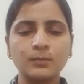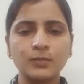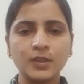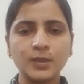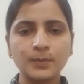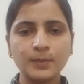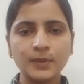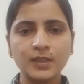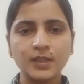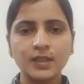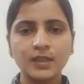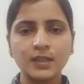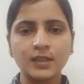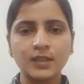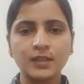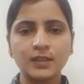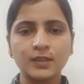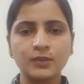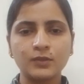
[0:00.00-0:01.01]

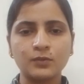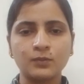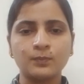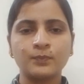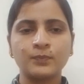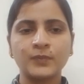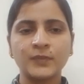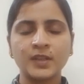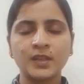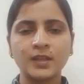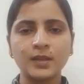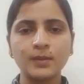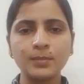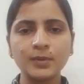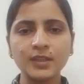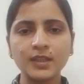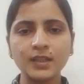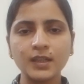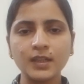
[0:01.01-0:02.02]
epithelial tissue.
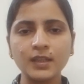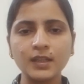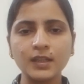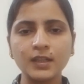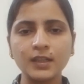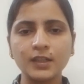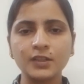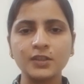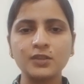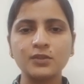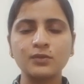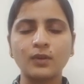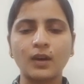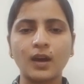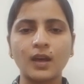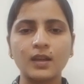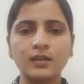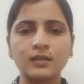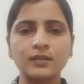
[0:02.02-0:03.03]
Epithelial tissue
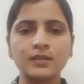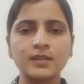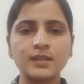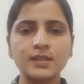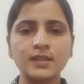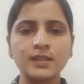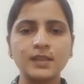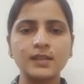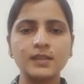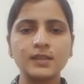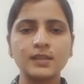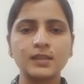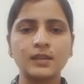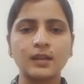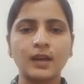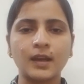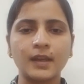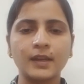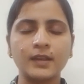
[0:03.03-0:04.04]
are the cells
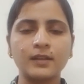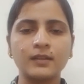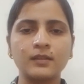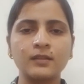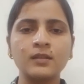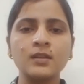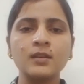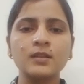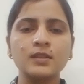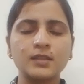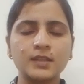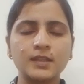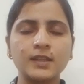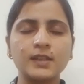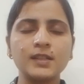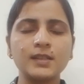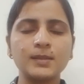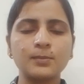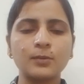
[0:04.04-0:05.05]

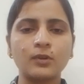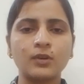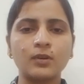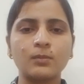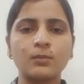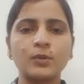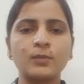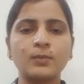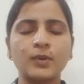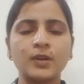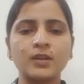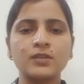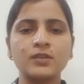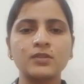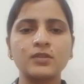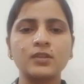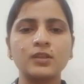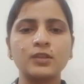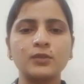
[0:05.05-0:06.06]
form a
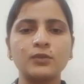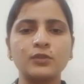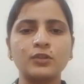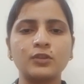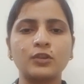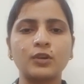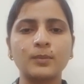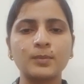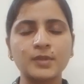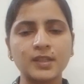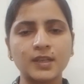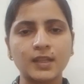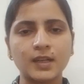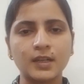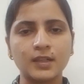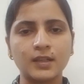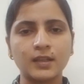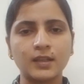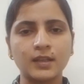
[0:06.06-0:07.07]
functional unit of
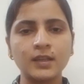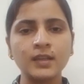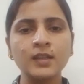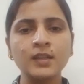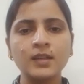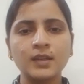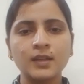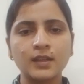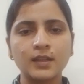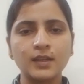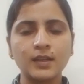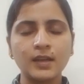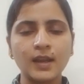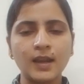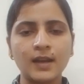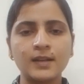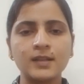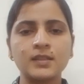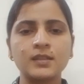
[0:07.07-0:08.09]
secretory
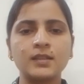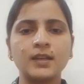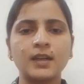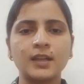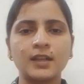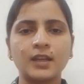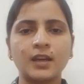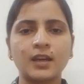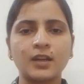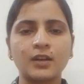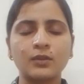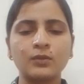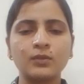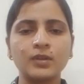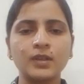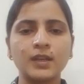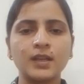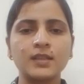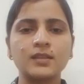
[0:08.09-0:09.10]
glands that are
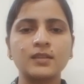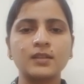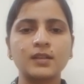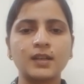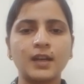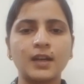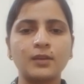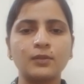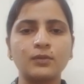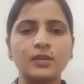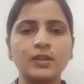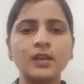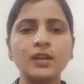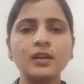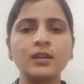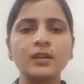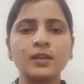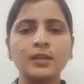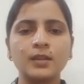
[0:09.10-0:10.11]
known as a glandular
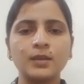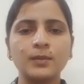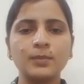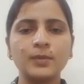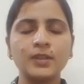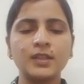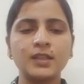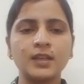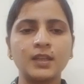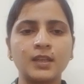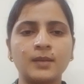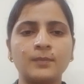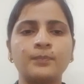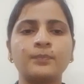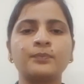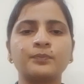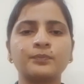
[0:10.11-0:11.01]
epithelium.